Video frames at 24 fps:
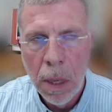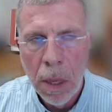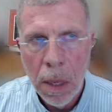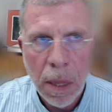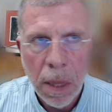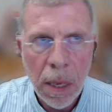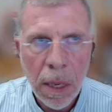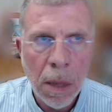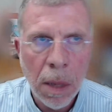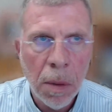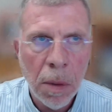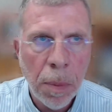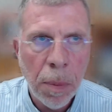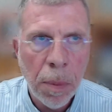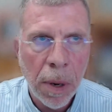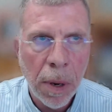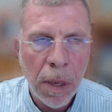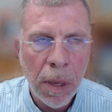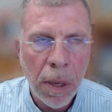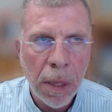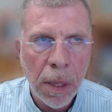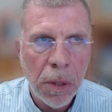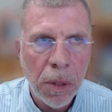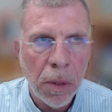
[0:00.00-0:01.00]
The other part of
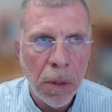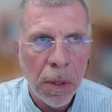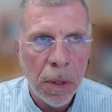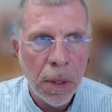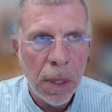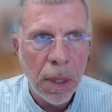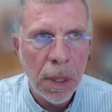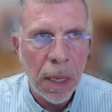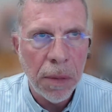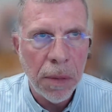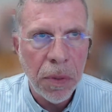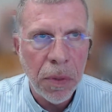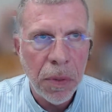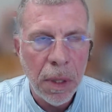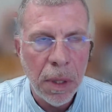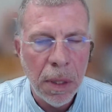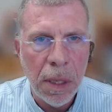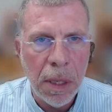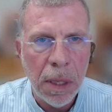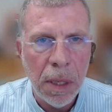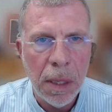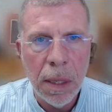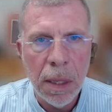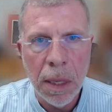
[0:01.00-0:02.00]
the issue is the
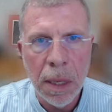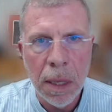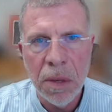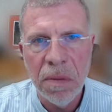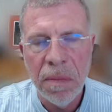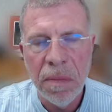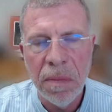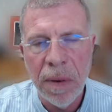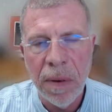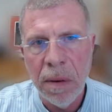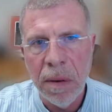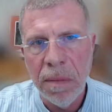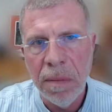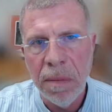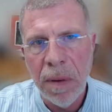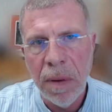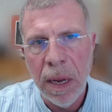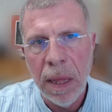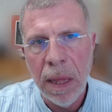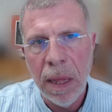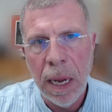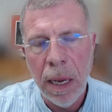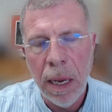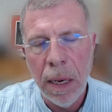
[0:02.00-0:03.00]
FCC does verify
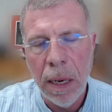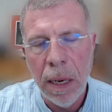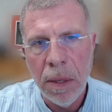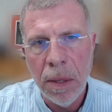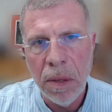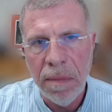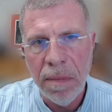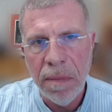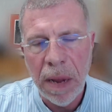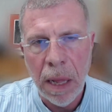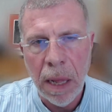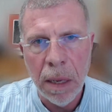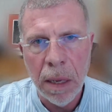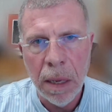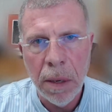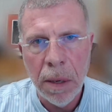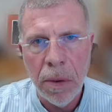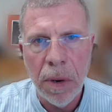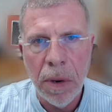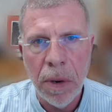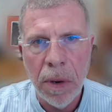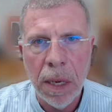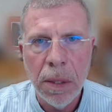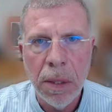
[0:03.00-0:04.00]
that it is a valid
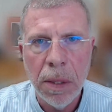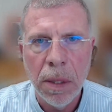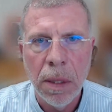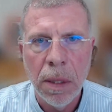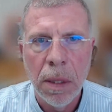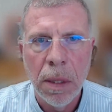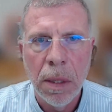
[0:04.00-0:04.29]
address.